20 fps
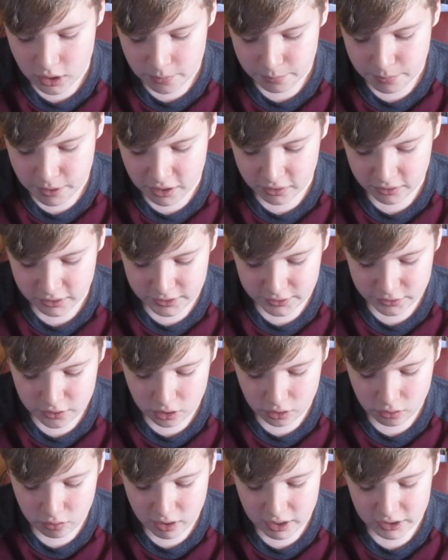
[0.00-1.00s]
Apparently he's
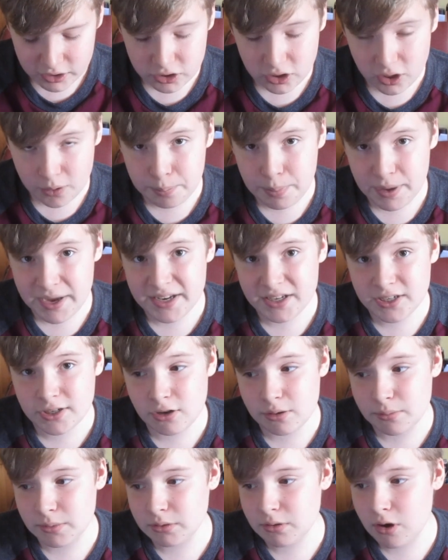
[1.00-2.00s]
got quite a lot of pace
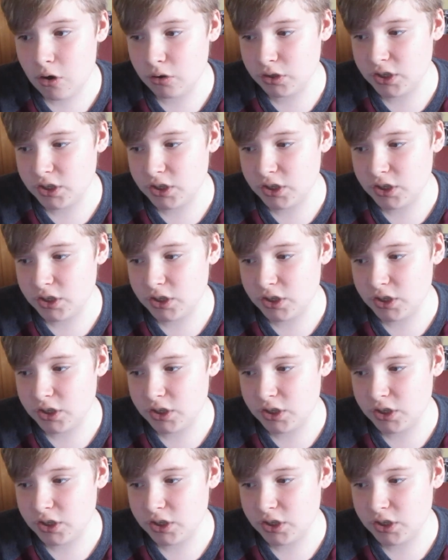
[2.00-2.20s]
to him as well,